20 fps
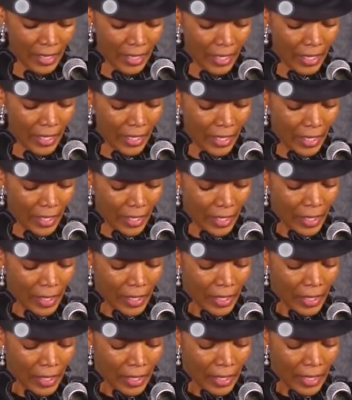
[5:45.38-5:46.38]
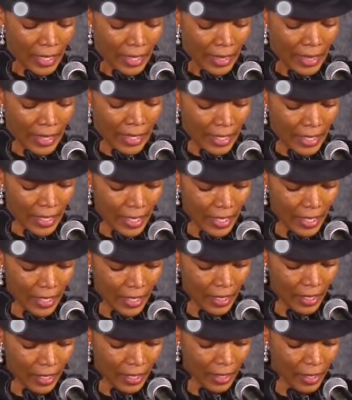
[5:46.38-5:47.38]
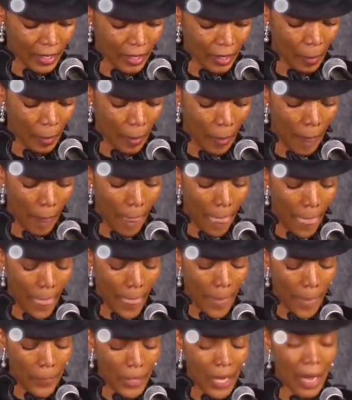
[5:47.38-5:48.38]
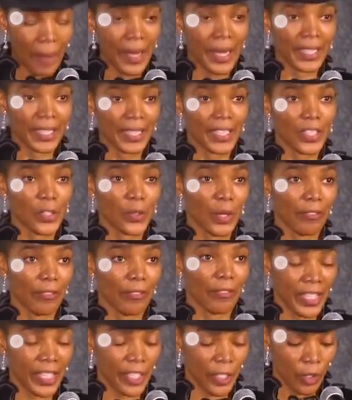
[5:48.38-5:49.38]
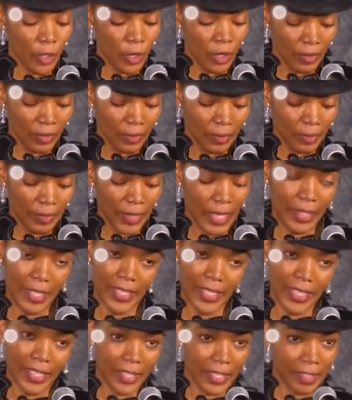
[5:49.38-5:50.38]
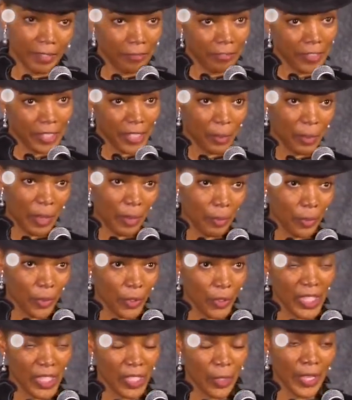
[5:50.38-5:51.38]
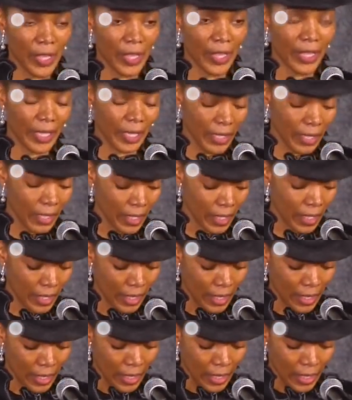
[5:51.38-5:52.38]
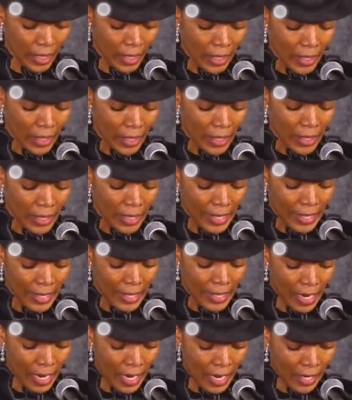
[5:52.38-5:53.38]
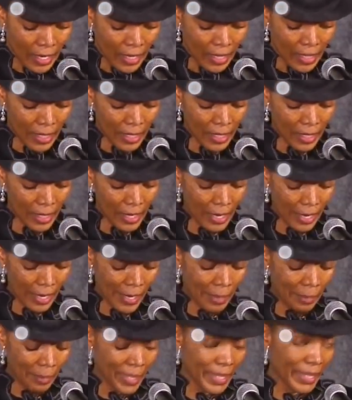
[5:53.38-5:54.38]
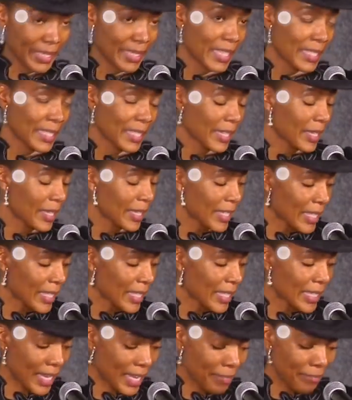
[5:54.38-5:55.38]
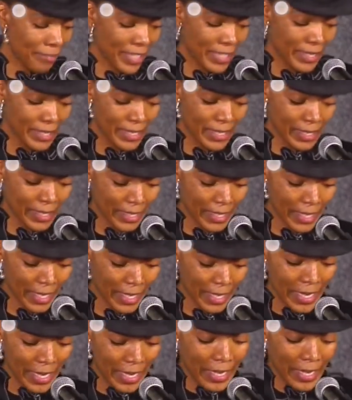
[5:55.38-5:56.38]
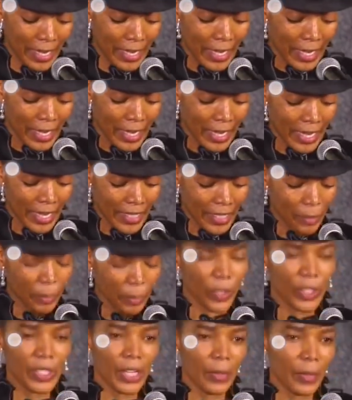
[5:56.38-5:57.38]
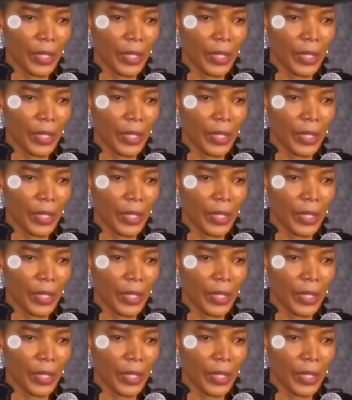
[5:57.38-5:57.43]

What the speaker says: abare re tswa Ferguson, and then did the fist bump, which is all a thing, and a hug. And then I did 3 cry faces, and just because I wasn't expecting it, and said, you've just made my day.